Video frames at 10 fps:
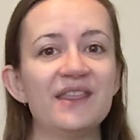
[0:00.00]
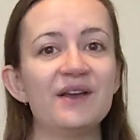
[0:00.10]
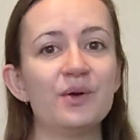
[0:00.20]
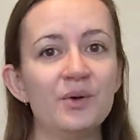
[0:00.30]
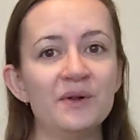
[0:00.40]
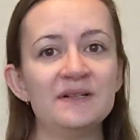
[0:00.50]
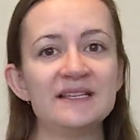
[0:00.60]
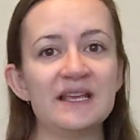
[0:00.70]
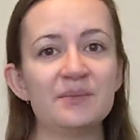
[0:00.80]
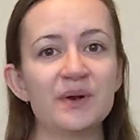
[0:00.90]
the gold
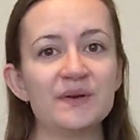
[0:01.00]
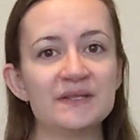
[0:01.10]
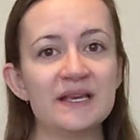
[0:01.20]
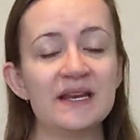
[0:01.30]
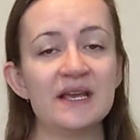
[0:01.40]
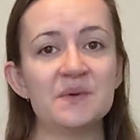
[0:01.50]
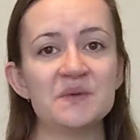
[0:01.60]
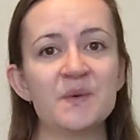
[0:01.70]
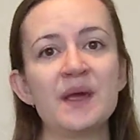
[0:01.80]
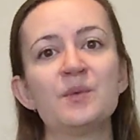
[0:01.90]
in person, it
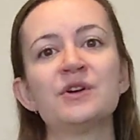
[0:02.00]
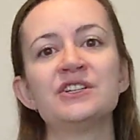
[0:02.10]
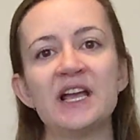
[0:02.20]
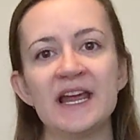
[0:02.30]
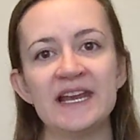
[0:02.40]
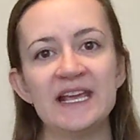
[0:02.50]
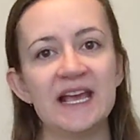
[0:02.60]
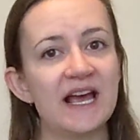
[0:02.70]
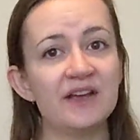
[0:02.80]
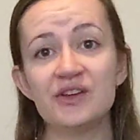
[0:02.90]
was way more
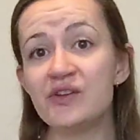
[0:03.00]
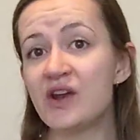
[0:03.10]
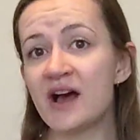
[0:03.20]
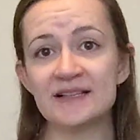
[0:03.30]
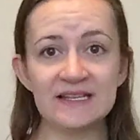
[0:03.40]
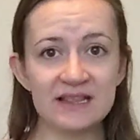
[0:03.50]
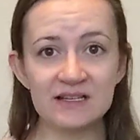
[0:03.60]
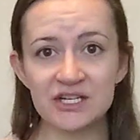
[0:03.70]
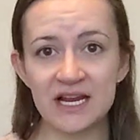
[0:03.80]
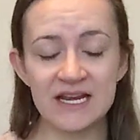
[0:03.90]
shiny. I could not see the
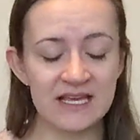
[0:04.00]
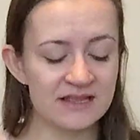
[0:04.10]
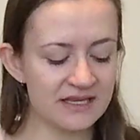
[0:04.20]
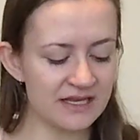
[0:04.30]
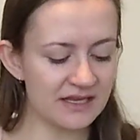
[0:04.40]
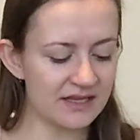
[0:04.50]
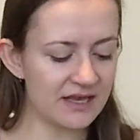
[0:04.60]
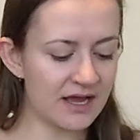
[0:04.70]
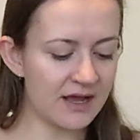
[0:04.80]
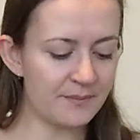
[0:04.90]
shiny in the
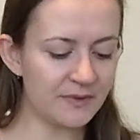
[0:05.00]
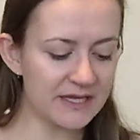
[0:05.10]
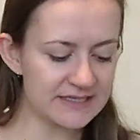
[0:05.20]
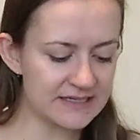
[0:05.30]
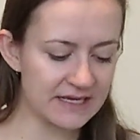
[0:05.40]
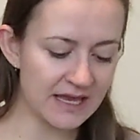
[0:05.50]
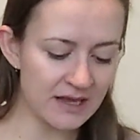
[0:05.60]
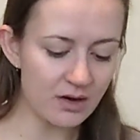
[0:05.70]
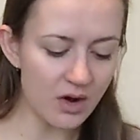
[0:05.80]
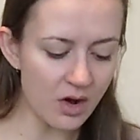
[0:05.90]
listing
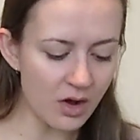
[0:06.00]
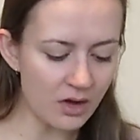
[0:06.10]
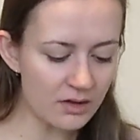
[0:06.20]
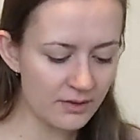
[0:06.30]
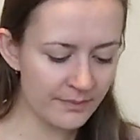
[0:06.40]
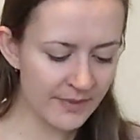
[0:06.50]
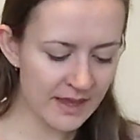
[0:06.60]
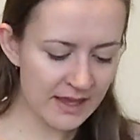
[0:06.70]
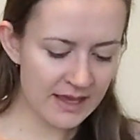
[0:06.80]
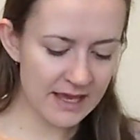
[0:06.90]
at all.
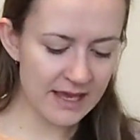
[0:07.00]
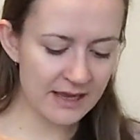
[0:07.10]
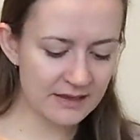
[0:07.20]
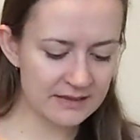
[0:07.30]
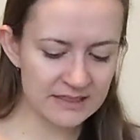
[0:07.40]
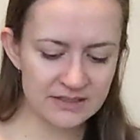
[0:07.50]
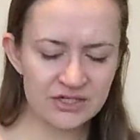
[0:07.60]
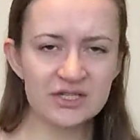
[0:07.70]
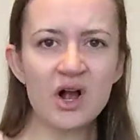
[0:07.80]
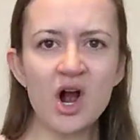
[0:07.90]
And it's
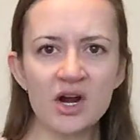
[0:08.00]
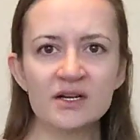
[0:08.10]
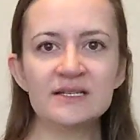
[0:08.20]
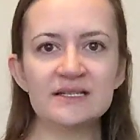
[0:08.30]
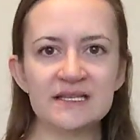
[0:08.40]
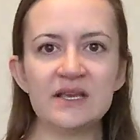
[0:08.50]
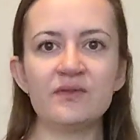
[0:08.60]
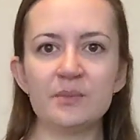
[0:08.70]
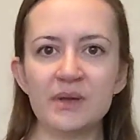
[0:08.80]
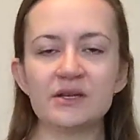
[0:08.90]
just hard to see
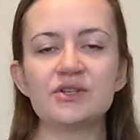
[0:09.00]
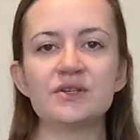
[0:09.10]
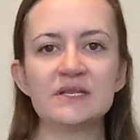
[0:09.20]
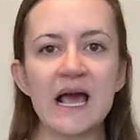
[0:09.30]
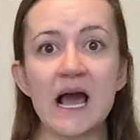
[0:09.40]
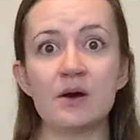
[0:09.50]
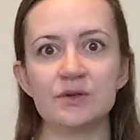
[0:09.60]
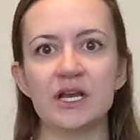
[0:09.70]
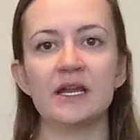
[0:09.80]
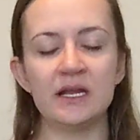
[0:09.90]
from pictures how
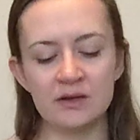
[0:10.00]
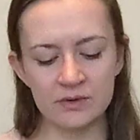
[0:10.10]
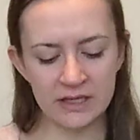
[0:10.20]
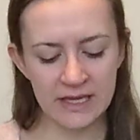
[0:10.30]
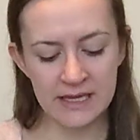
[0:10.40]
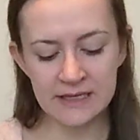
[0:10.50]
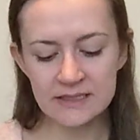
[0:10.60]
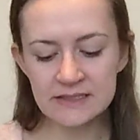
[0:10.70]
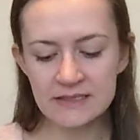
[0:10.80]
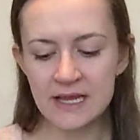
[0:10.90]
shiny it really
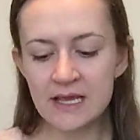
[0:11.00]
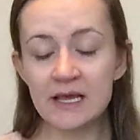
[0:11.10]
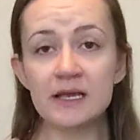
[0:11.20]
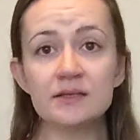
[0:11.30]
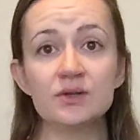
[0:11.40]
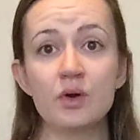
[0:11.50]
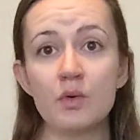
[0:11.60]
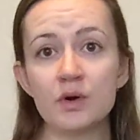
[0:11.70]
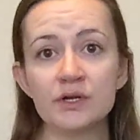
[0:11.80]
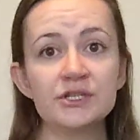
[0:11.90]
is. It's
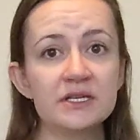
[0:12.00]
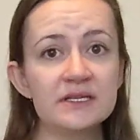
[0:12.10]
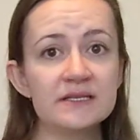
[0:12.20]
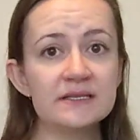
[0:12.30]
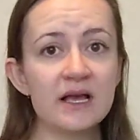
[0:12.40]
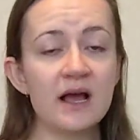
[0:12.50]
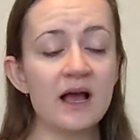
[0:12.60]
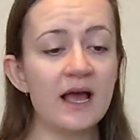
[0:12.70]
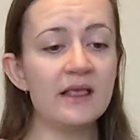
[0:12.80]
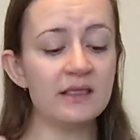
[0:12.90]
gorgeous.
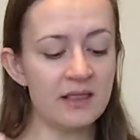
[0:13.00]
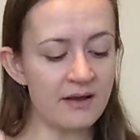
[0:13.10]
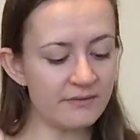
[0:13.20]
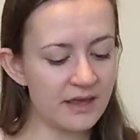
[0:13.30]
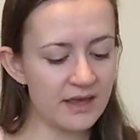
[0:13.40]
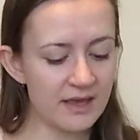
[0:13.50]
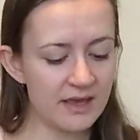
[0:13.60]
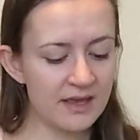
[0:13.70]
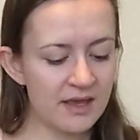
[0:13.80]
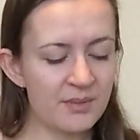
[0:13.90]
I love it,
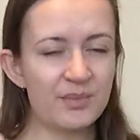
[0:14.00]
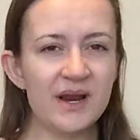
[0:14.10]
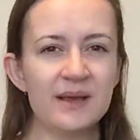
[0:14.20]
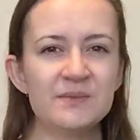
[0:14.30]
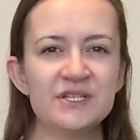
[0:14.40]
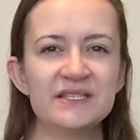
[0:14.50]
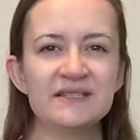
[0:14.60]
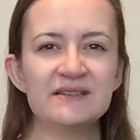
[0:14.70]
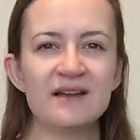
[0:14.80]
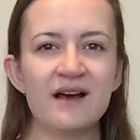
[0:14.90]
but I'm just
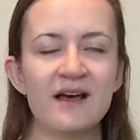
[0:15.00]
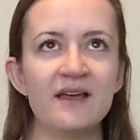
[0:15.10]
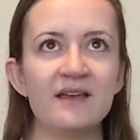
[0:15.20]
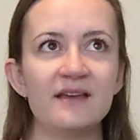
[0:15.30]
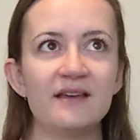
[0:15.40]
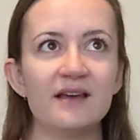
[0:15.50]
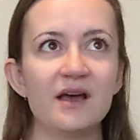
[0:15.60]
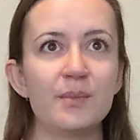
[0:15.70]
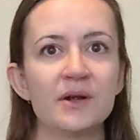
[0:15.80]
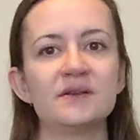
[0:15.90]
not
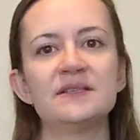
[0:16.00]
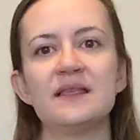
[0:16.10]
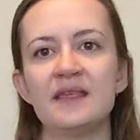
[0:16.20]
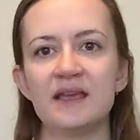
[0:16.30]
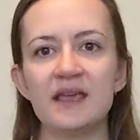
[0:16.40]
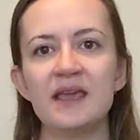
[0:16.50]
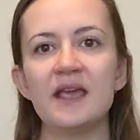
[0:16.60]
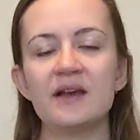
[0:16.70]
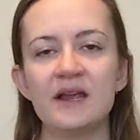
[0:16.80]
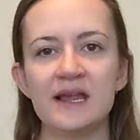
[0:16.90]
a person that can
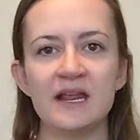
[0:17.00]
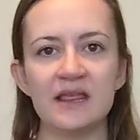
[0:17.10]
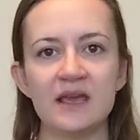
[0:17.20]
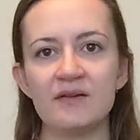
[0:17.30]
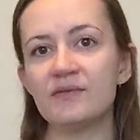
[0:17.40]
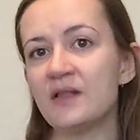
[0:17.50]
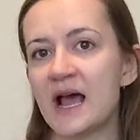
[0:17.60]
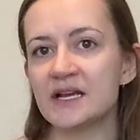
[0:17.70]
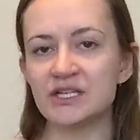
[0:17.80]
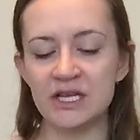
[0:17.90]
carry anything
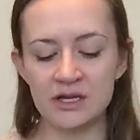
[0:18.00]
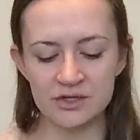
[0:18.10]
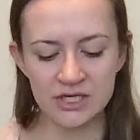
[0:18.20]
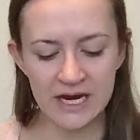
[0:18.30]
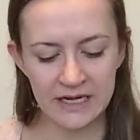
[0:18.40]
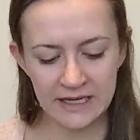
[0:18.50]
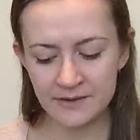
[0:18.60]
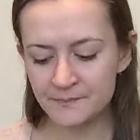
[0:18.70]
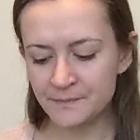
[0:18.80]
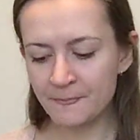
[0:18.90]
flashy or shiny.
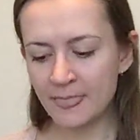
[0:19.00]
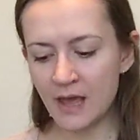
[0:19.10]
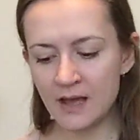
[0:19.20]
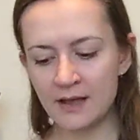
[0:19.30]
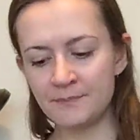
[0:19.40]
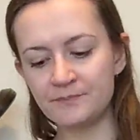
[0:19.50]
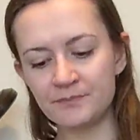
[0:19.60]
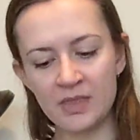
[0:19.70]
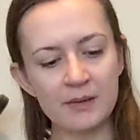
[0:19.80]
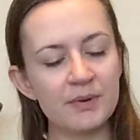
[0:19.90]

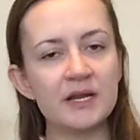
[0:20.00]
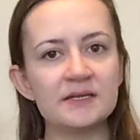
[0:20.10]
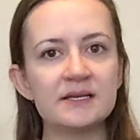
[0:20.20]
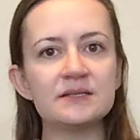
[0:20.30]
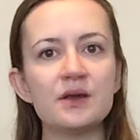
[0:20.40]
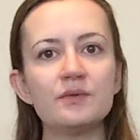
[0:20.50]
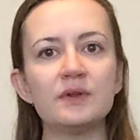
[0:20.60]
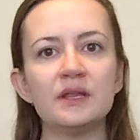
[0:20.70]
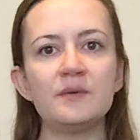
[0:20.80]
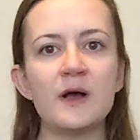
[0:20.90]
But it does go
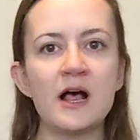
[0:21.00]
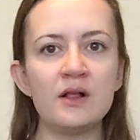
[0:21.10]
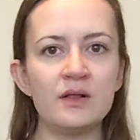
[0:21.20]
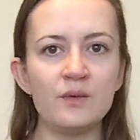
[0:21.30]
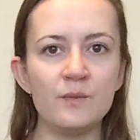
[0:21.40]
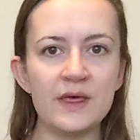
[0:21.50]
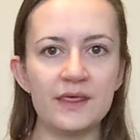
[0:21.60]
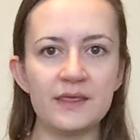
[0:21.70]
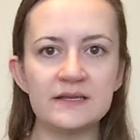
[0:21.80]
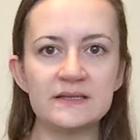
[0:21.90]
really well
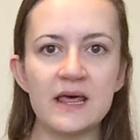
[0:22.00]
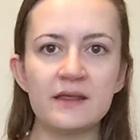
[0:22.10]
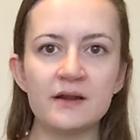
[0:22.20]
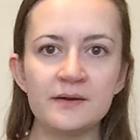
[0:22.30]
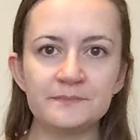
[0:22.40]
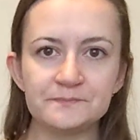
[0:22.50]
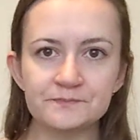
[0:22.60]
with this leather.